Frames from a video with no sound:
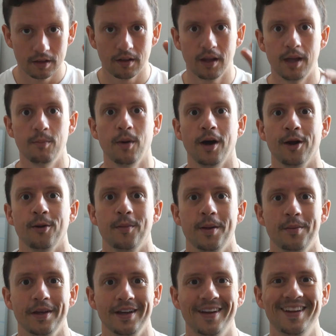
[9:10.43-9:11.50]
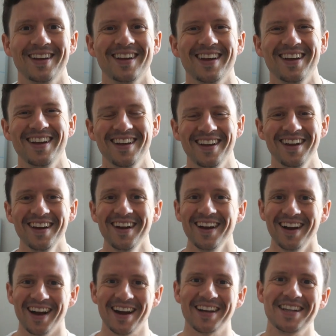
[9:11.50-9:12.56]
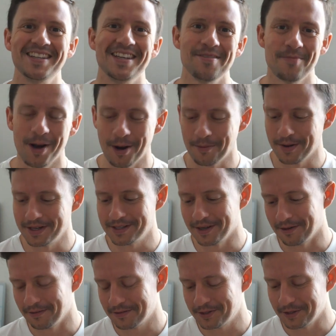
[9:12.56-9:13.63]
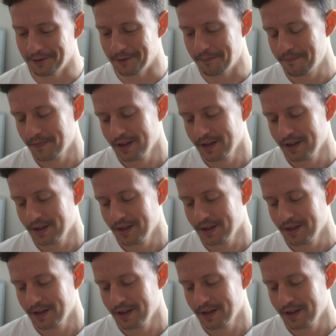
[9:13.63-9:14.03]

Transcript: aim higher maybe. I need to aim higher myself. So